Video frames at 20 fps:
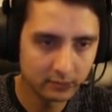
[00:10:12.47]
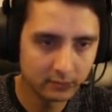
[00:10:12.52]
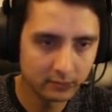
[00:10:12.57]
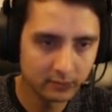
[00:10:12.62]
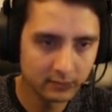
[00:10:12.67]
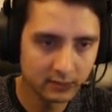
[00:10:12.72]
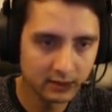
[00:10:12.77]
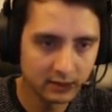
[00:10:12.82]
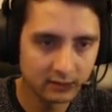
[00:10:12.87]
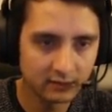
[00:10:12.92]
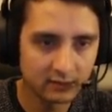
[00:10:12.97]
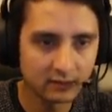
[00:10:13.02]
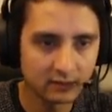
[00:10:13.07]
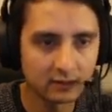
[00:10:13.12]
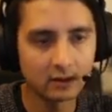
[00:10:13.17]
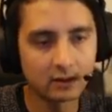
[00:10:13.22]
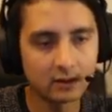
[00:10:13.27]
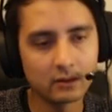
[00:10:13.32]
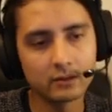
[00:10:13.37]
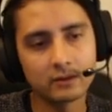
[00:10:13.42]
See,
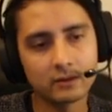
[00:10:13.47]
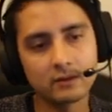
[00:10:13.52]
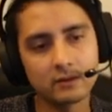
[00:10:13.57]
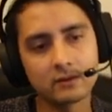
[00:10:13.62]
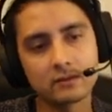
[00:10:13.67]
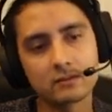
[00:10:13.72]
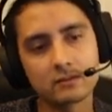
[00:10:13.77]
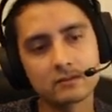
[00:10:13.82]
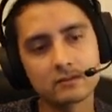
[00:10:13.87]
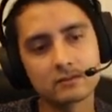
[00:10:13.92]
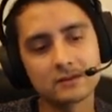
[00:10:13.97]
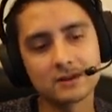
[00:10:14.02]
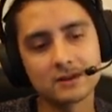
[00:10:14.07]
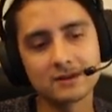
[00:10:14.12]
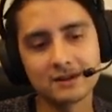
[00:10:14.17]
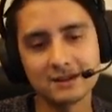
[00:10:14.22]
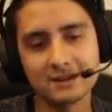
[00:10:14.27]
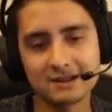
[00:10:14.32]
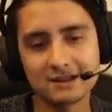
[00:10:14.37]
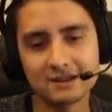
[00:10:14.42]
now it's
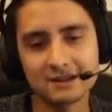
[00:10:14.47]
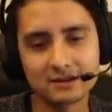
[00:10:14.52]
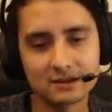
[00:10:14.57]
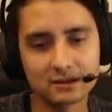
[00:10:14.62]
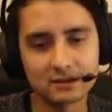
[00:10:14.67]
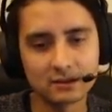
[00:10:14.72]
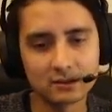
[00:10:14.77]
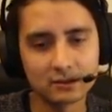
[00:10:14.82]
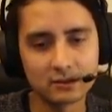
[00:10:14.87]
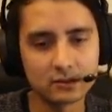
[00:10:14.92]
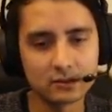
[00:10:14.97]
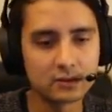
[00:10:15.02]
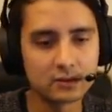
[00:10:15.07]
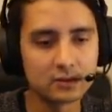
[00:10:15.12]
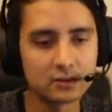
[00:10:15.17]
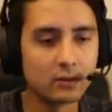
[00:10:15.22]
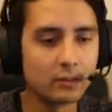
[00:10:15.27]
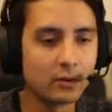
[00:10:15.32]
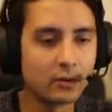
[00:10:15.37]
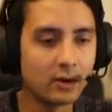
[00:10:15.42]
still too slow,
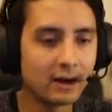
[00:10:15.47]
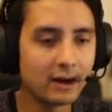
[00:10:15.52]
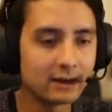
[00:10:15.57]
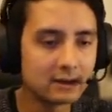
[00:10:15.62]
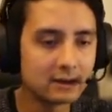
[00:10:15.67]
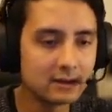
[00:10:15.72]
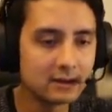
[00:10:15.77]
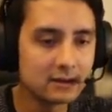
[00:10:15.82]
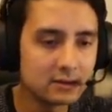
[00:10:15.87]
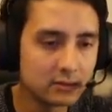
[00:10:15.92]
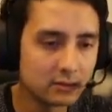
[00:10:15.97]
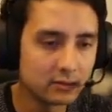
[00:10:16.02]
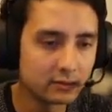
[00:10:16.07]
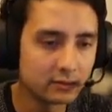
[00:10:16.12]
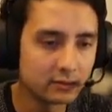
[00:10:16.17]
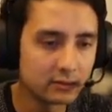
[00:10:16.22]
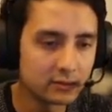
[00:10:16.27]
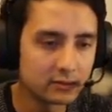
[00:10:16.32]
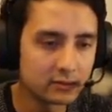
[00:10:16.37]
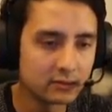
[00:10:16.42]
but at least you
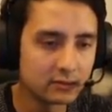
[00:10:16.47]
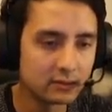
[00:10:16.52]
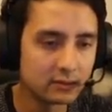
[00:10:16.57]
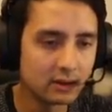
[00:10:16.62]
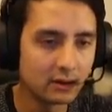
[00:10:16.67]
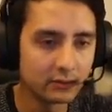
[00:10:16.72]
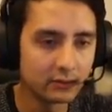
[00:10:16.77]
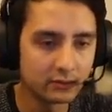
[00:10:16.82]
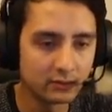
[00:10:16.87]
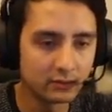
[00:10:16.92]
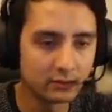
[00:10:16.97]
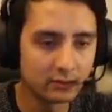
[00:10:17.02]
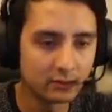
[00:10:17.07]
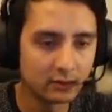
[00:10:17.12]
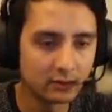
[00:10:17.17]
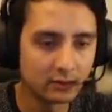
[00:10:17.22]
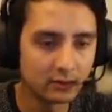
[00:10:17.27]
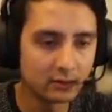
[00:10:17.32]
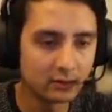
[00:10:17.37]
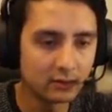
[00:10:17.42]
understood how to do.
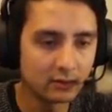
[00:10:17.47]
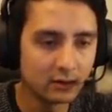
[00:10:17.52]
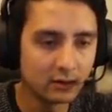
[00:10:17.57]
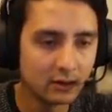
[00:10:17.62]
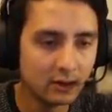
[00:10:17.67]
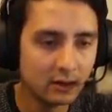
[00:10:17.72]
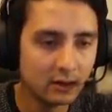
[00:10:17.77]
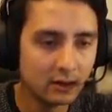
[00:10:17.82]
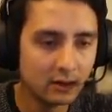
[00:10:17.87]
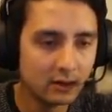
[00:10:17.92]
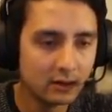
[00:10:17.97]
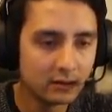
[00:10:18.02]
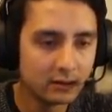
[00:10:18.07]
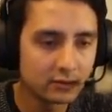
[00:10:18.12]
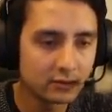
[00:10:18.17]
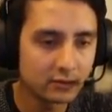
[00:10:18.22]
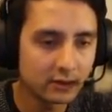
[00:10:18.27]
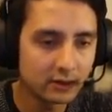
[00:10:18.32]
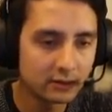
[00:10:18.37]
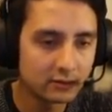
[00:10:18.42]

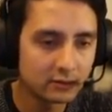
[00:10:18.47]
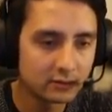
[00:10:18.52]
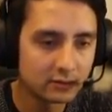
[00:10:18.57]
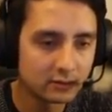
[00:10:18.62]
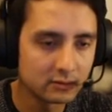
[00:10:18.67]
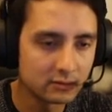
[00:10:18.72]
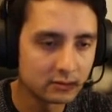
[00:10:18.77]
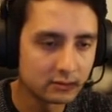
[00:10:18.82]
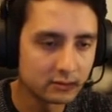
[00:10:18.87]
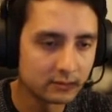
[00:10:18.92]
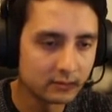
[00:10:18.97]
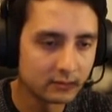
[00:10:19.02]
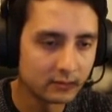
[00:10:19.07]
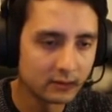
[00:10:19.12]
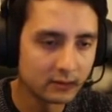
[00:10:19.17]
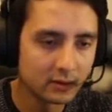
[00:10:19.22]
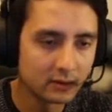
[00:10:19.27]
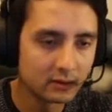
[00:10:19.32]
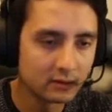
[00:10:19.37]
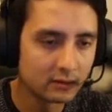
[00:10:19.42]
Try to
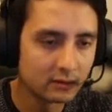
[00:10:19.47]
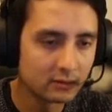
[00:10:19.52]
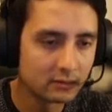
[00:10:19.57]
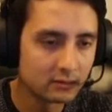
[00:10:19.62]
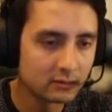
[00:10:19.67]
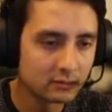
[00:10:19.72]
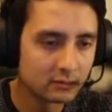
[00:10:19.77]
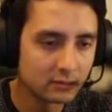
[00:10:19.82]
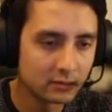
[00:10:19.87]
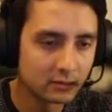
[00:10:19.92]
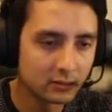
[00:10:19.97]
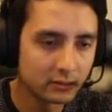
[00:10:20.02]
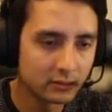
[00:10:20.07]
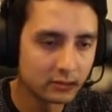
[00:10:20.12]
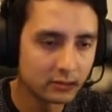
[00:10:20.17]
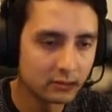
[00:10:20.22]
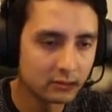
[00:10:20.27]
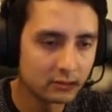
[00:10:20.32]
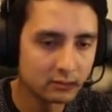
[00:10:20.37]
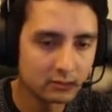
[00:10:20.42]
know
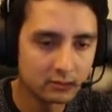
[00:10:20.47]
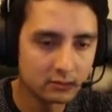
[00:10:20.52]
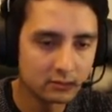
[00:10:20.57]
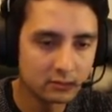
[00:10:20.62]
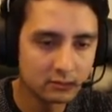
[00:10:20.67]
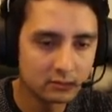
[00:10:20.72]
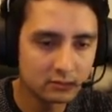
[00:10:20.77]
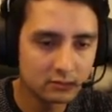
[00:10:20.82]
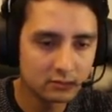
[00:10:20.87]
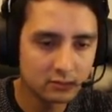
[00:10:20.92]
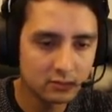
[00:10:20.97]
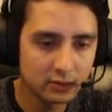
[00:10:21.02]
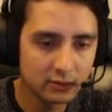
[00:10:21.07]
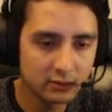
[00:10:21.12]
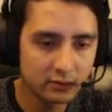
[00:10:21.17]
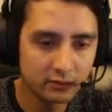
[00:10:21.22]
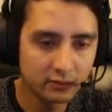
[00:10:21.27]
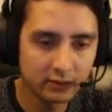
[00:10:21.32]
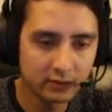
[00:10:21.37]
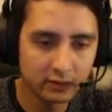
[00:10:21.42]
try to
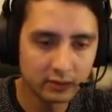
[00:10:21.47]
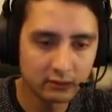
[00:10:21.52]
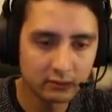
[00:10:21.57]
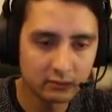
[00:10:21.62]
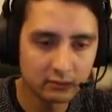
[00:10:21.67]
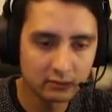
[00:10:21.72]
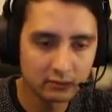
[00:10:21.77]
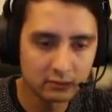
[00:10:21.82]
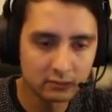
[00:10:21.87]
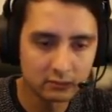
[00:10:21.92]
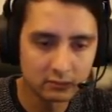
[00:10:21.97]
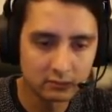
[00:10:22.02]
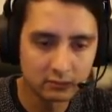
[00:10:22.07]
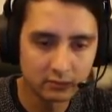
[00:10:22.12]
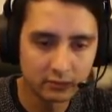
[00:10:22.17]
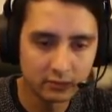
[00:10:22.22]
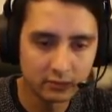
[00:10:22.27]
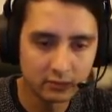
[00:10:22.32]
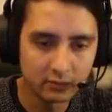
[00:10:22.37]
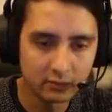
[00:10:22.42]
find
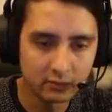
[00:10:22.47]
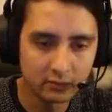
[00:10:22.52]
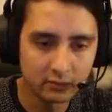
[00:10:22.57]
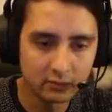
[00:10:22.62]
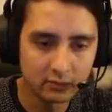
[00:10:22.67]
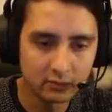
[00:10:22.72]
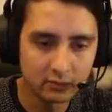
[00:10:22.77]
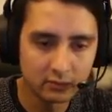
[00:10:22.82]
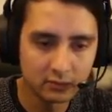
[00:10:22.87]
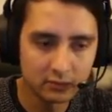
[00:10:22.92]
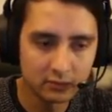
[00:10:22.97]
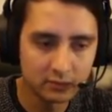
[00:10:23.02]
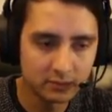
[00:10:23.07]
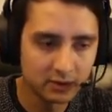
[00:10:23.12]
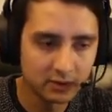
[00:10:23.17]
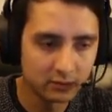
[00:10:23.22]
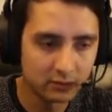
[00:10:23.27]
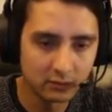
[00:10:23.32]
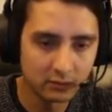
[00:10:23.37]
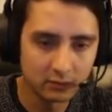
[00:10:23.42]
the speed
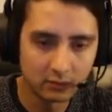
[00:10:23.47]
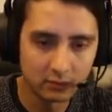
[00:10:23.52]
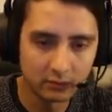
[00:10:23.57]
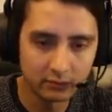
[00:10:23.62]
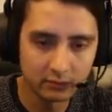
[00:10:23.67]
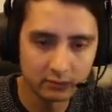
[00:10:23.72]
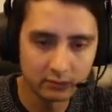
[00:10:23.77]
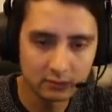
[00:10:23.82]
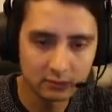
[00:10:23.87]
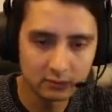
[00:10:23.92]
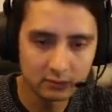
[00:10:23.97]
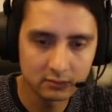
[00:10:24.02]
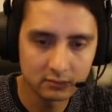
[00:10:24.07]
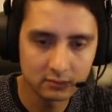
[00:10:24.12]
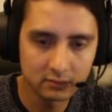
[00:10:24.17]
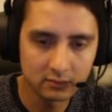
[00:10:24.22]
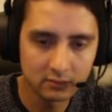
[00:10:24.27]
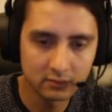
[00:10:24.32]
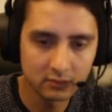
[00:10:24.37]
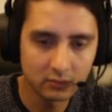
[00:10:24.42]
you want,
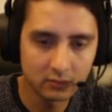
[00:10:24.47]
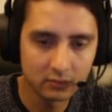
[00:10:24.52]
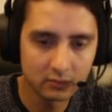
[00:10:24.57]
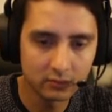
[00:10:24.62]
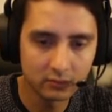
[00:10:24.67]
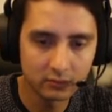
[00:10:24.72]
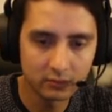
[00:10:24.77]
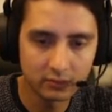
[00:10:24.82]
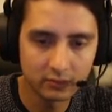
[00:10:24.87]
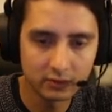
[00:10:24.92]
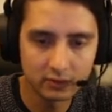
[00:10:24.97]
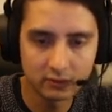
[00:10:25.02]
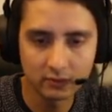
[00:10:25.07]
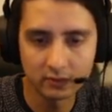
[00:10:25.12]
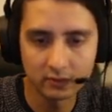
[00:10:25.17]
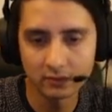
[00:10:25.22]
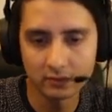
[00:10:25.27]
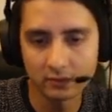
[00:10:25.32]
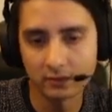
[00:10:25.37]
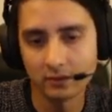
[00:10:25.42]
which
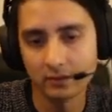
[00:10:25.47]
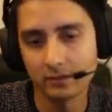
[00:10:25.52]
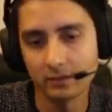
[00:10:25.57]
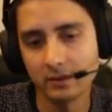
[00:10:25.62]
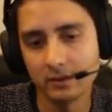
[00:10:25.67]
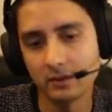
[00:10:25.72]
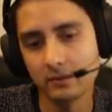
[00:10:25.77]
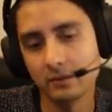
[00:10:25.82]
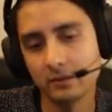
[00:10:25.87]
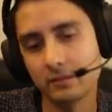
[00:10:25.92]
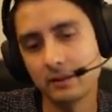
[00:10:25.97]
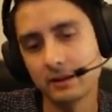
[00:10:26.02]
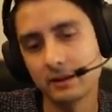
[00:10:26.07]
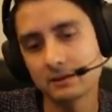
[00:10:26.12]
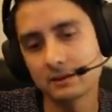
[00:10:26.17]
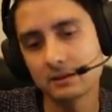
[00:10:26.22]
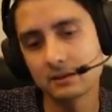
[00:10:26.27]
work the best.